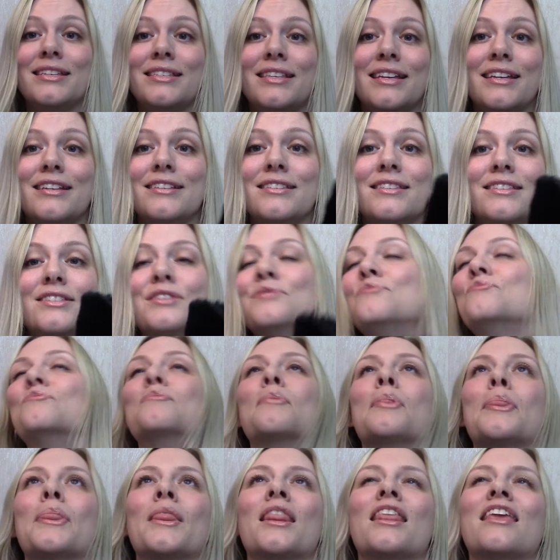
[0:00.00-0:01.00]
is
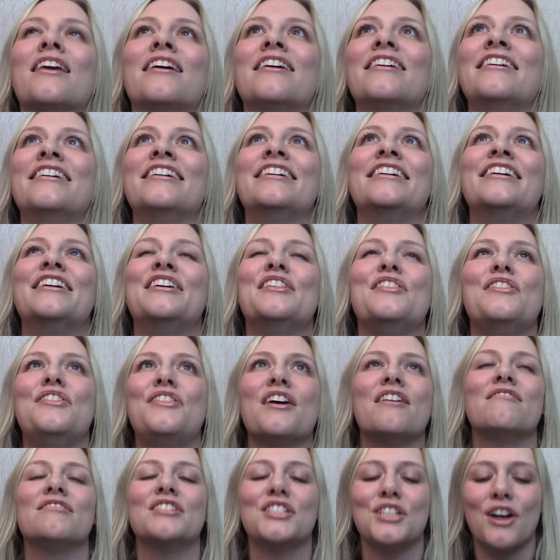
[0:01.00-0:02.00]

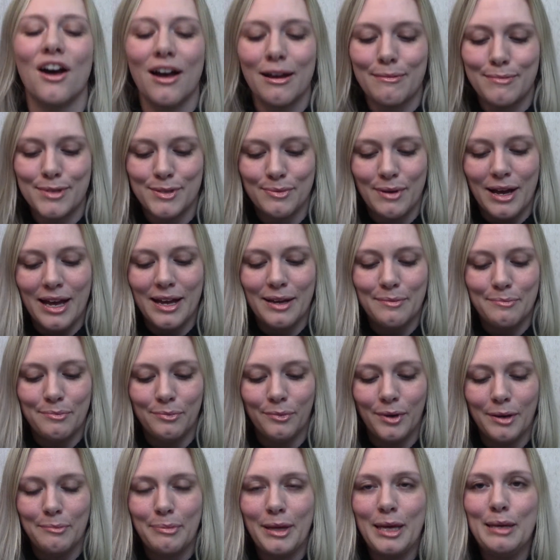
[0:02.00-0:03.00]
there are times where
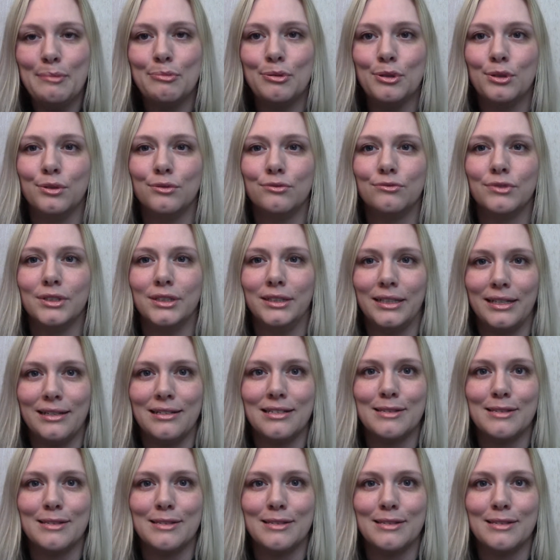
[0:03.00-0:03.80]
people release